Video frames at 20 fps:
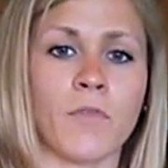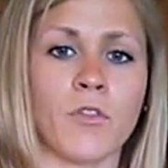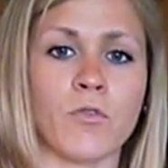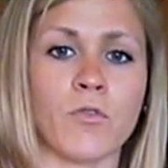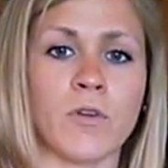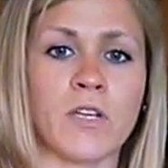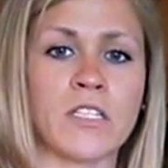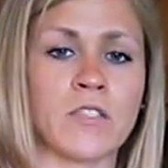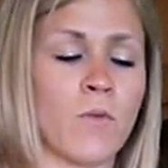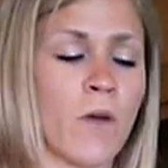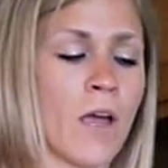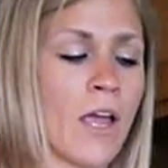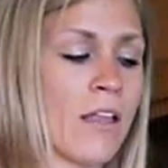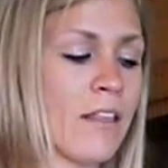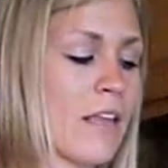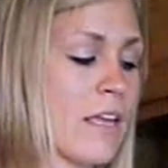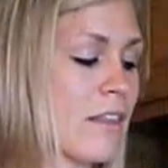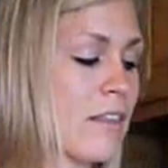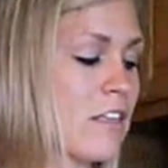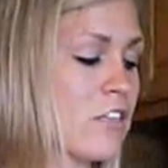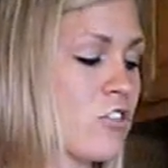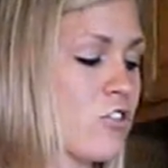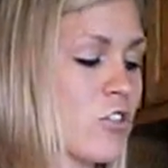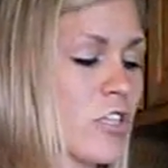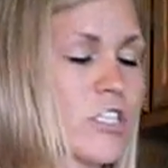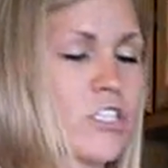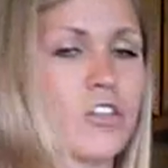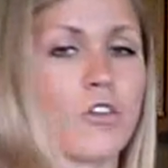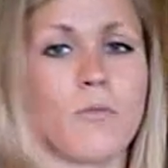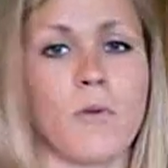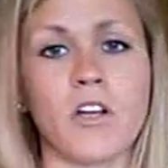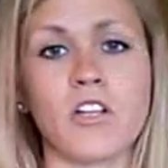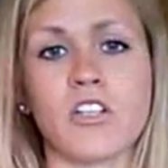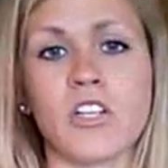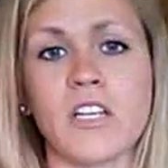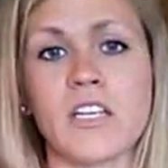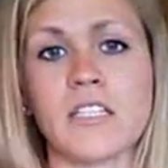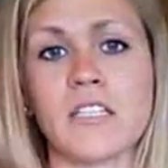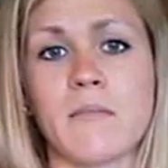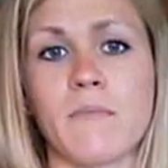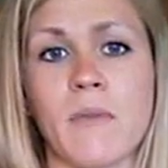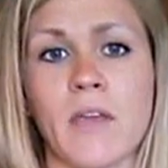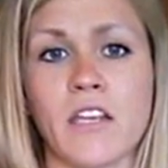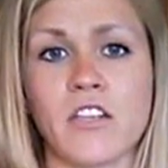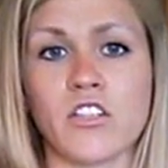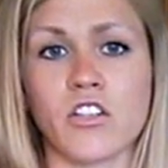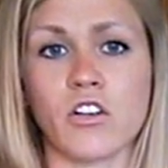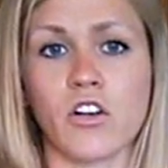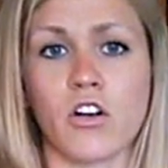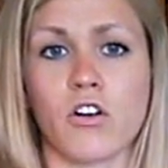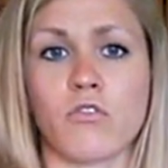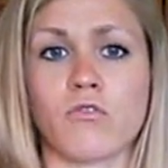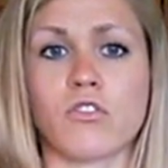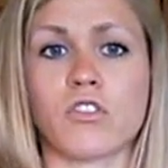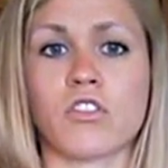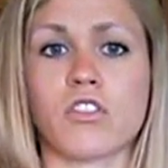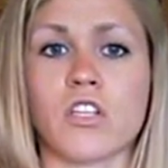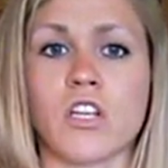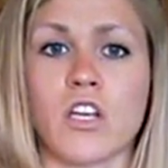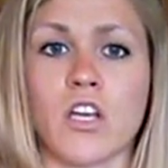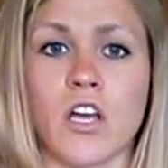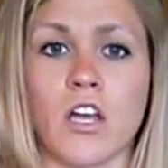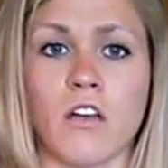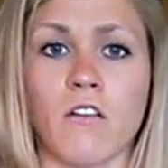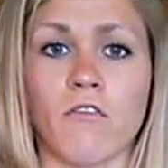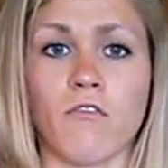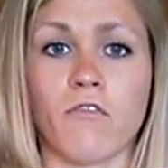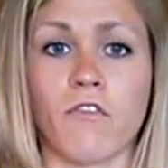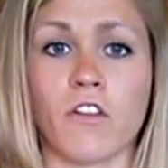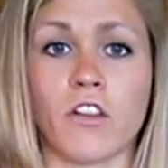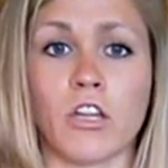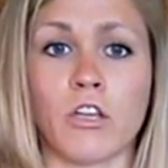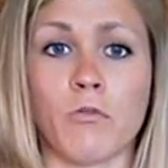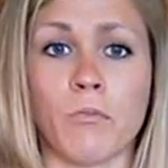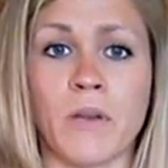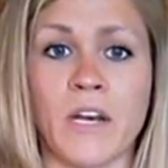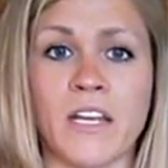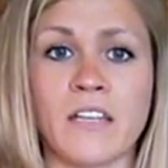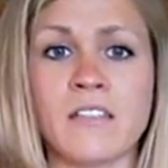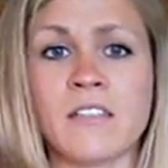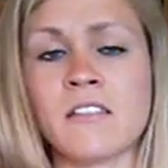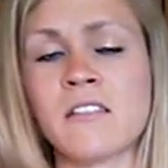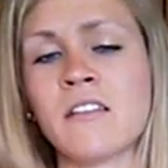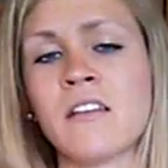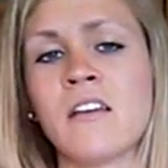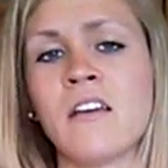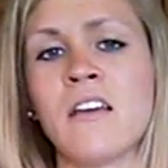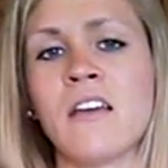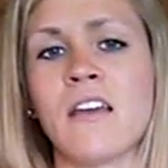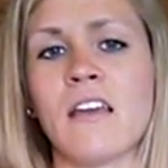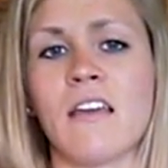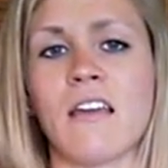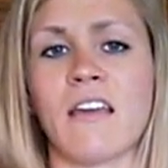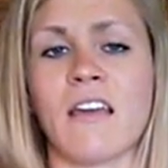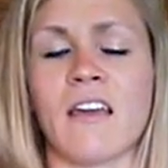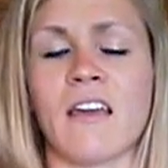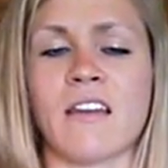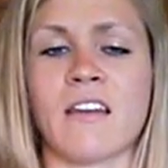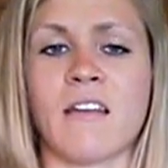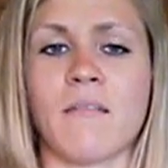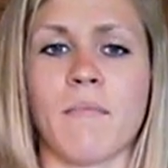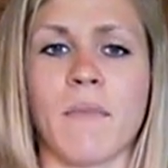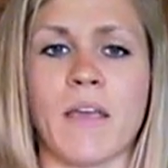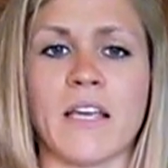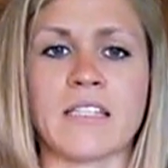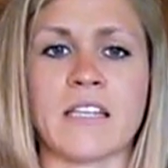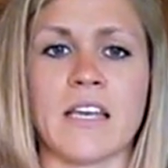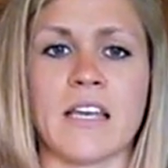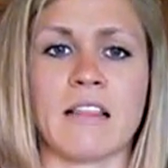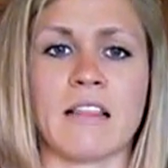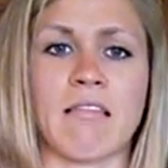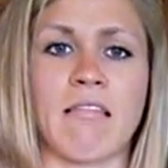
The reason why I like this trick so much is it makes your oats voluminous, and it makes